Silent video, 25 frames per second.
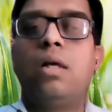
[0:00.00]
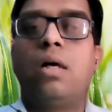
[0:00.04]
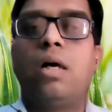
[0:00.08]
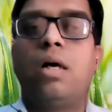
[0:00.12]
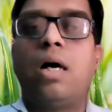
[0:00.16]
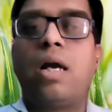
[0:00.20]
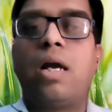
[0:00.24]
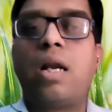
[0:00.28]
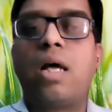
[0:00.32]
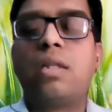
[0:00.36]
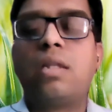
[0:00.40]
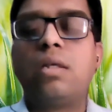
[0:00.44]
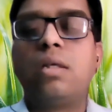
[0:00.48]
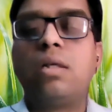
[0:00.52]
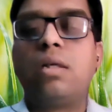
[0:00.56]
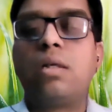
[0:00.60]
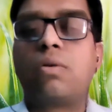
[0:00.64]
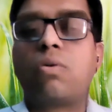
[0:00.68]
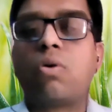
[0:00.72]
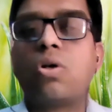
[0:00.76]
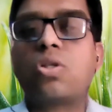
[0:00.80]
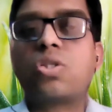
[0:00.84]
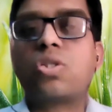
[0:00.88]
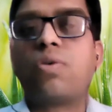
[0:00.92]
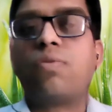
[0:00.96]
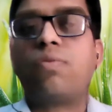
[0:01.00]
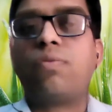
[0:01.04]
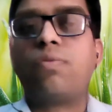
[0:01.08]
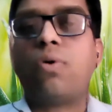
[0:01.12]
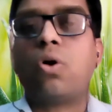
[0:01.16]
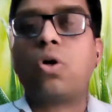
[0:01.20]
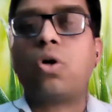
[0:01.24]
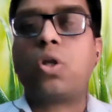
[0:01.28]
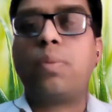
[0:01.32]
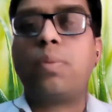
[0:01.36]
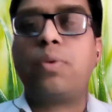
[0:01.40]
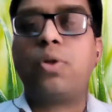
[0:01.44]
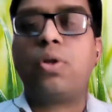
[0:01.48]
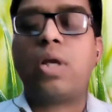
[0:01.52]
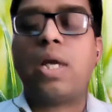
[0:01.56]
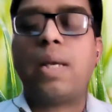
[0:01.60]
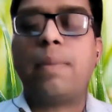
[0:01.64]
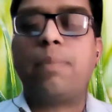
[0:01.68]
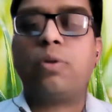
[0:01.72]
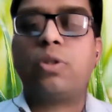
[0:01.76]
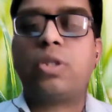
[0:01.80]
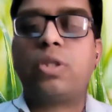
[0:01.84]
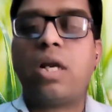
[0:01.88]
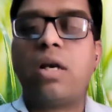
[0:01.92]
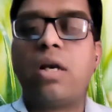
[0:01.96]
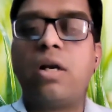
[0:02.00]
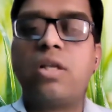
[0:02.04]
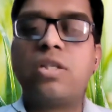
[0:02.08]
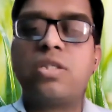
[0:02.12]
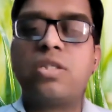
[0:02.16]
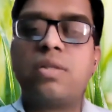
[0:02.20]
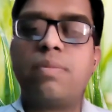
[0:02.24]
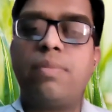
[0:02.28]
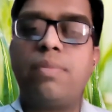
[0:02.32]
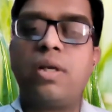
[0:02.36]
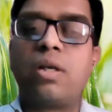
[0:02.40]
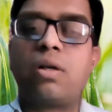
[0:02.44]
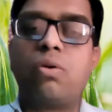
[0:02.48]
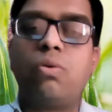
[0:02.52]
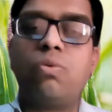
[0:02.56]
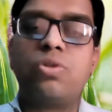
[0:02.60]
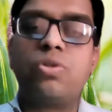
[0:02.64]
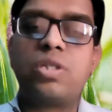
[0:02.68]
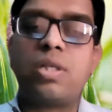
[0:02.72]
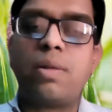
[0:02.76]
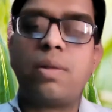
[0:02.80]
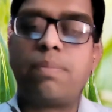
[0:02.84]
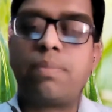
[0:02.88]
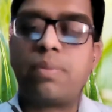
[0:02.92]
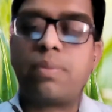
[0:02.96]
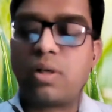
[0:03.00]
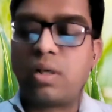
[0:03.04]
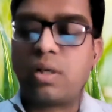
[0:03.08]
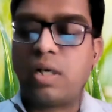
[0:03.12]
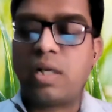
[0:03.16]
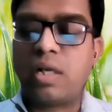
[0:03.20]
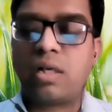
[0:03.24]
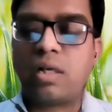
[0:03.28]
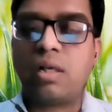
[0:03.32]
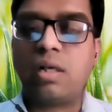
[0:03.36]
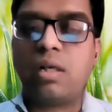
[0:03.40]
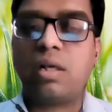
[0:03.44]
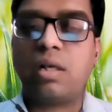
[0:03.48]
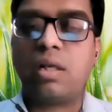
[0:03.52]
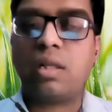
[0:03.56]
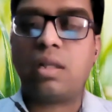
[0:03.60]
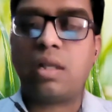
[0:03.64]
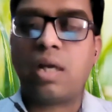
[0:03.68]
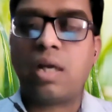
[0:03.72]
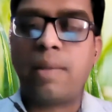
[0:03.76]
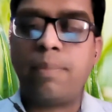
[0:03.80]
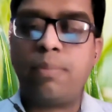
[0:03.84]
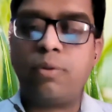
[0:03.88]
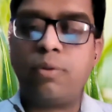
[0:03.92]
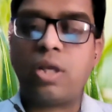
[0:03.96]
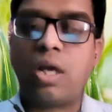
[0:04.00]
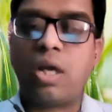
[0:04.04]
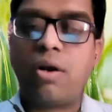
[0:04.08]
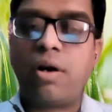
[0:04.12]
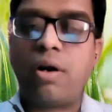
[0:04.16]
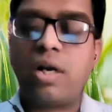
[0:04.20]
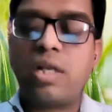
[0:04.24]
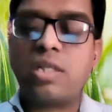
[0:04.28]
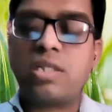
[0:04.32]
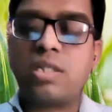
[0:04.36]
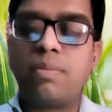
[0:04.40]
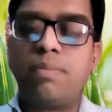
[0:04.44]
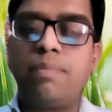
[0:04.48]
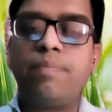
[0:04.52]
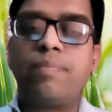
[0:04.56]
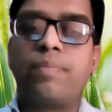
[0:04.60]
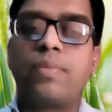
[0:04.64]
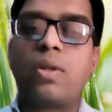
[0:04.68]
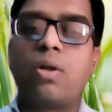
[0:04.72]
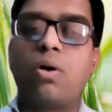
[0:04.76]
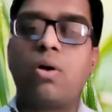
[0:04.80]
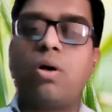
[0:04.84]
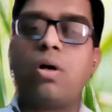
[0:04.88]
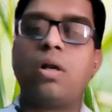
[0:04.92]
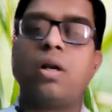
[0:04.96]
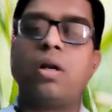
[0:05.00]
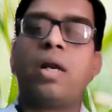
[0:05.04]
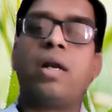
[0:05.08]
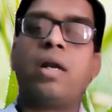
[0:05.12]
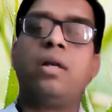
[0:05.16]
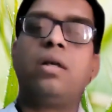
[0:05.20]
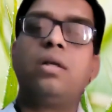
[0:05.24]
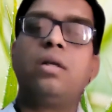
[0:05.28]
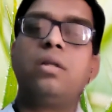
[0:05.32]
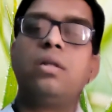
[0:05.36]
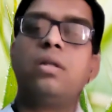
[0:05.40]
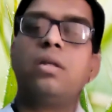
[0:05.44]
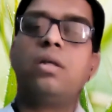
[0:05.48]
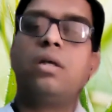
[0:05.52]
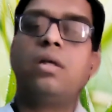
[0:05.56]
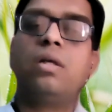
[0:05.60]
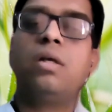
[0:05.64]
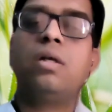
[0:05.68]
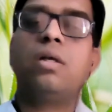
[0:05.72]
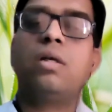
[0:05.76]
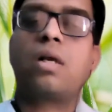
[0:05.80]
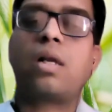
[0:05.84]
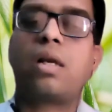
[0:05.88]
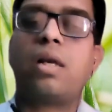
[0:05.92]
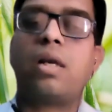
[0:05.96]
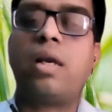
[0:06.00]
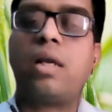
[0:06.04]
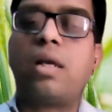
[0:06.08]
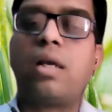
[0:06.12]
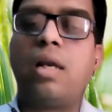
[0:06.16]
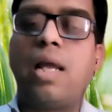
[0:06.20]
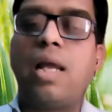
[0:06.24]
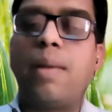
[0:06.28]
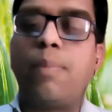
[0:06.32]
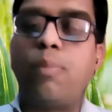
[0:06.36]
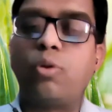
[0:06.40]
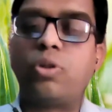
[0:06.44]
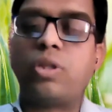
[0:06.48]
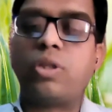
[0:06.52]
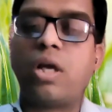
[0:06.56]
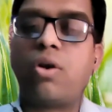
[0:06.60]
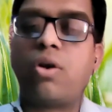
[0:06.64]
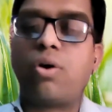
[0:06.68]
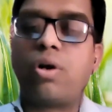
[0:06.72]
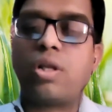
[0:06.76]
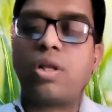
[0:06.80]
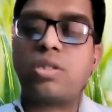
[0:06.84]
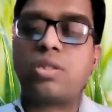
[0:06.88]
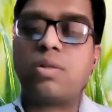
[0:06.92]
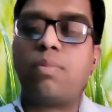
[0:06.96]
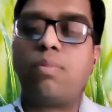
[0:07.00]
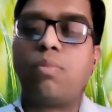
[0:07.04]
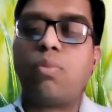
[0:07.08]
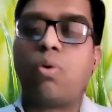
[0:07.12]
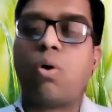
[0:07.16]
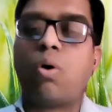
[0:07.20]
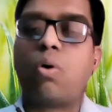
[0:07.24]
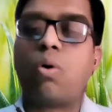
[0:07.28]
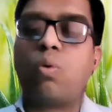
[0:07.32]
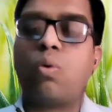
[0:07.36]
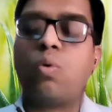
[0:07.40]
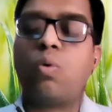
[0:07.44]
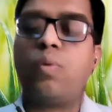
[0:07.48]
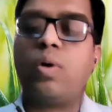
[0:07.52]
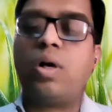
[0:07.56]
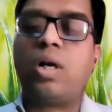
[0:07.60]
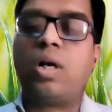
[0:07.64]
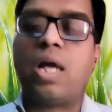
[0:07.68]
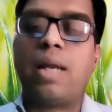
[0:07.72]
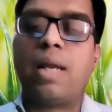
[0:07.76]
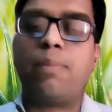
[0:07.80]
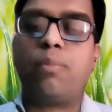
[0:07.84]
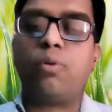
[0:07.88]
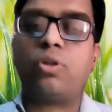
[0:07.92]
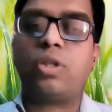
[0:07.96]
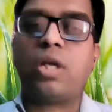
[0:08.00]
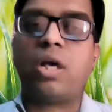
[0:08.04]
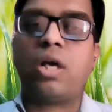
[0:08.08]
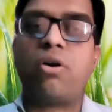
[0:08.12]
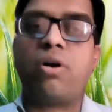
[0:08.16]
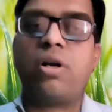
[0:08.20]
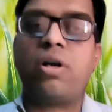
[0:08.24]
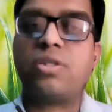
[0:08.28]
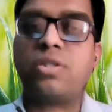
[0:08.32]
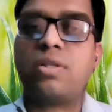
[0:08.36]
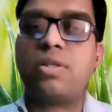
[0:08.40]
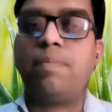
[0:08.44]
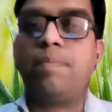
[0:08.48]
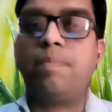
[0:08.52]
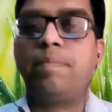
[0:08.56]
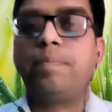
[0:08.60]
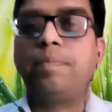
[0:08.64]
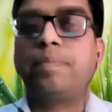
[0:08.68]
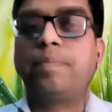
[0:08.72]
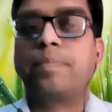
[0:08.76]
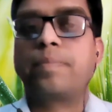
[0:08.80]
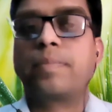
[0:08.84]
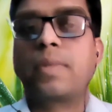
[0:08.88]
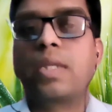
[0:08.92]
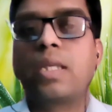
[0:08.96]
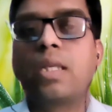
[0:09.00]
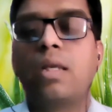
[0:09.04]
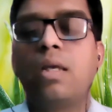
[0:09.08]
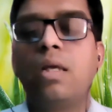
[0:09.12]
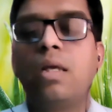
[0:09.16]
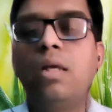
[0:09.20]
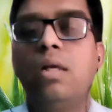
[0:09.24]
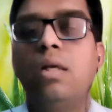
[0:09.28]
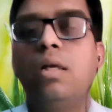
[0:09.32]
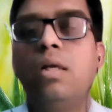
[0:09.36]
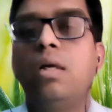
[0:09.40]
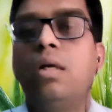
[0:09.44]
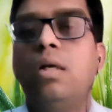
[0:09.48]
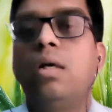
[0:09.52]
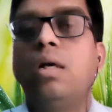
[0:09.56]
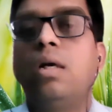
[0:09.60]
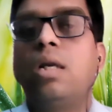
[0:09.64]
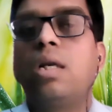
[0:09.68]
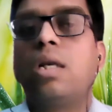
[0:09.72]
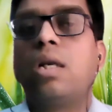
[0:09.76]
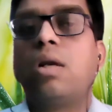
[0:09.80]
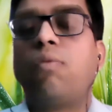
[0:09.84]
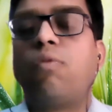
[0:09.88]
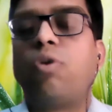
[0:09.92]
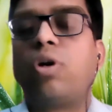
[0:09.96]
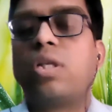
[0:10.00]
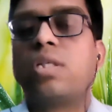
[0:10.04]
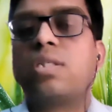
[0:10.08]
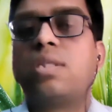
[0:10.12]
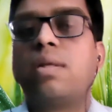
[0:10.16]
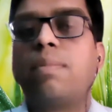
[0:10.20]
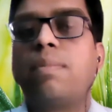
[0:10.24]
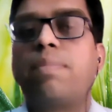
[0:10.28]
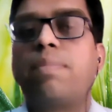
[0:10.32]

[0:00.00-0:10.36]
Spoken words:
Another cause of autoimmune hypothyroidism includes subclinical hypothyroidism and clinical hypothyroidism or overt hypothyroidism. Now, what is the